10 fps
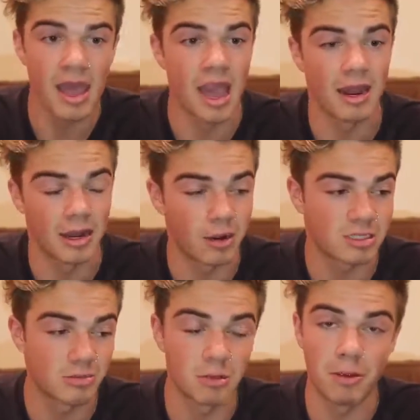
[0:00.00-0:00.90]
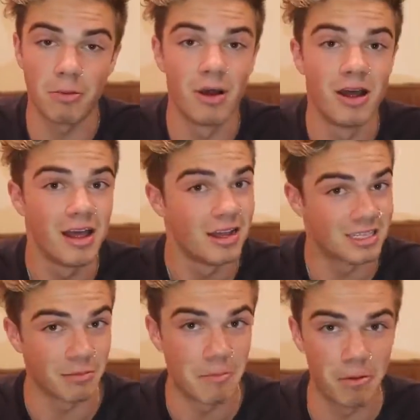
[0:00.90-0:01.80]
And I know some of you people
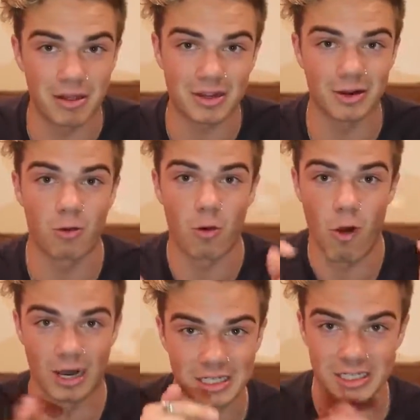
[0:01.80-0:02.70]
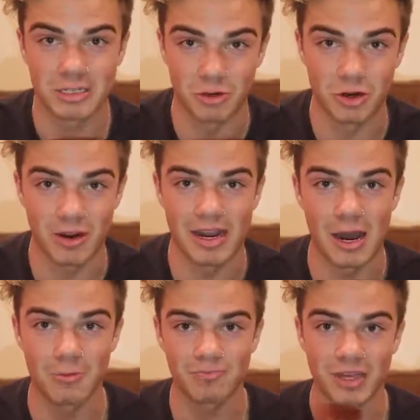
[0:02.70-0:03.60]
out there who are watching this video right
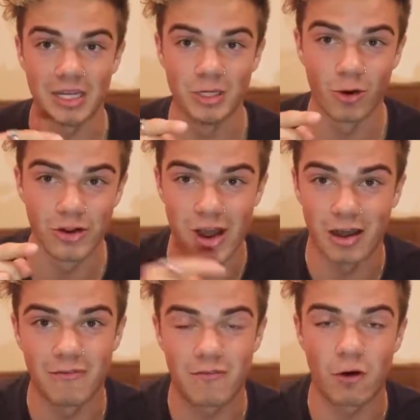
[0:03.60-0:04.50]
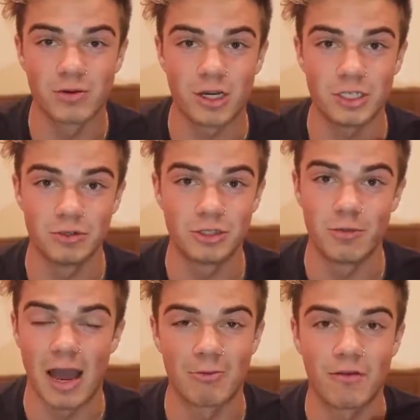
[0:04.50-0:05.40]
now, and you are not informed on
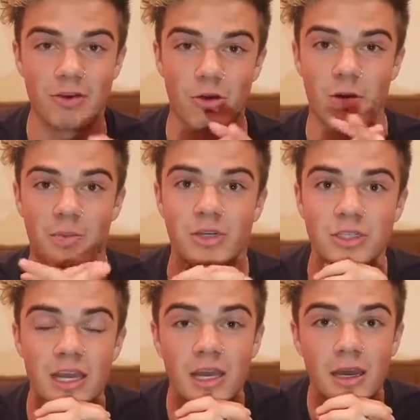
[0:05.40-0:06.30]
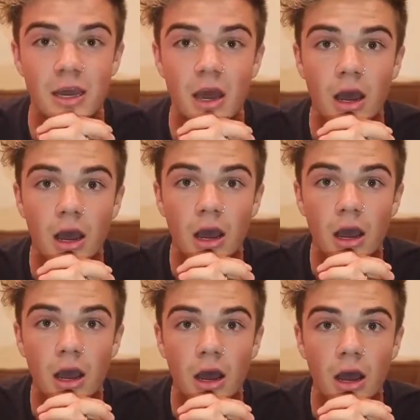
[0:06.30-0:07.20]
YouTube ad revenue, are probably just like,
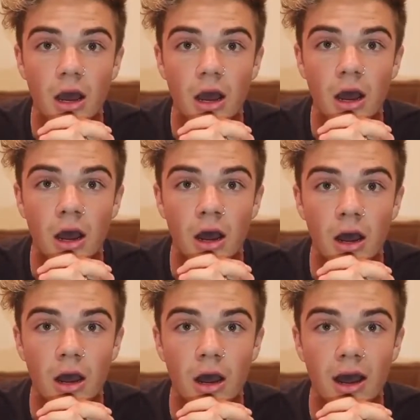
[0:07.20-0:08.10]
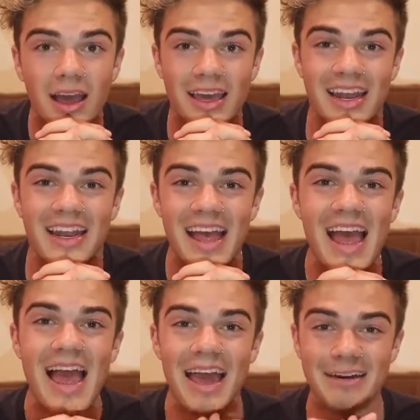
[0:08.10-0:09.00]
huh?
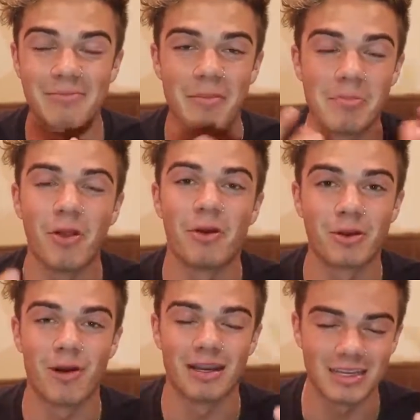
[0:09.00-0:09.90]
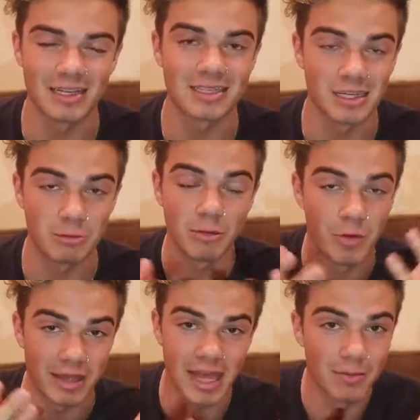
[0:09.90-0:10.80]
And I'm probably blowing your mind. Yes, guys, people
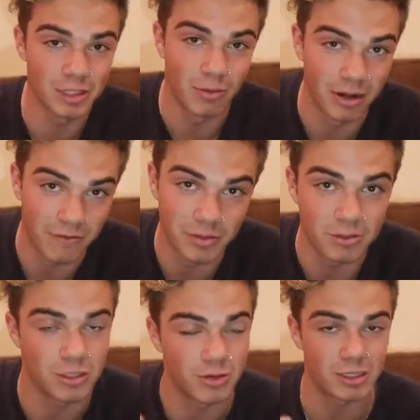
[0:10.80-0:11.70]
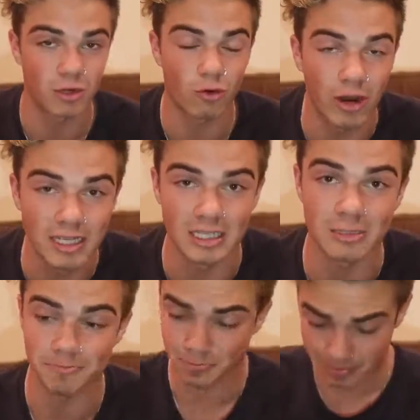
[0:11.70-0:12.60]
make that much money from YouTube. It's crazy.